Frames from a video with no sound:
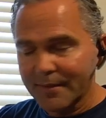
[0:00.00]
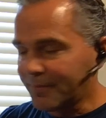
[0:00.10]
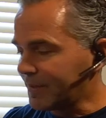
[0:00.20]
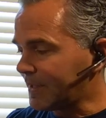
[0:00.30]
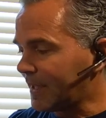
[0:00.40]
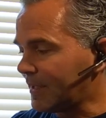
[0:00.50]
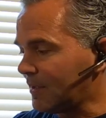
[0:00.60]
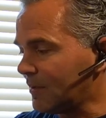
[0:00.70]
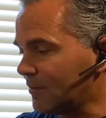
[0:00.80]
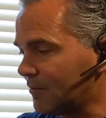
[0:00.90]
with
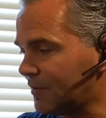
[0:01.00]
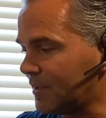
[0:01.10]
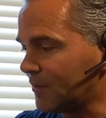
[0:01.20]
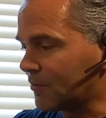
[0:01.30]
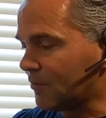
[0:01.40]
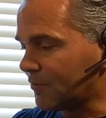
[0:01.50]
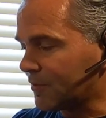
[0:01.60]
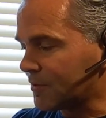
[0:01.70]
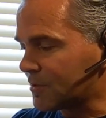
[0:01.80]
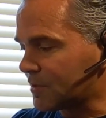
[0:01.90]
any video
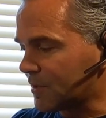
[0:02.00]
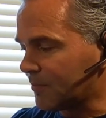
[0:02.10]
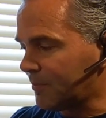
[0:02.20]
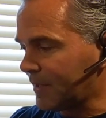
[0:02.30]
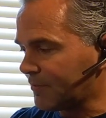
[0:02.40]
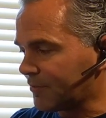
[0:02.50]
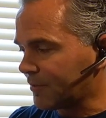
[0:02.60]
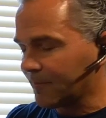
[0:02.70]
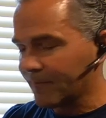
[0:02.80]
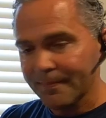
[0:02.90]
conference platform.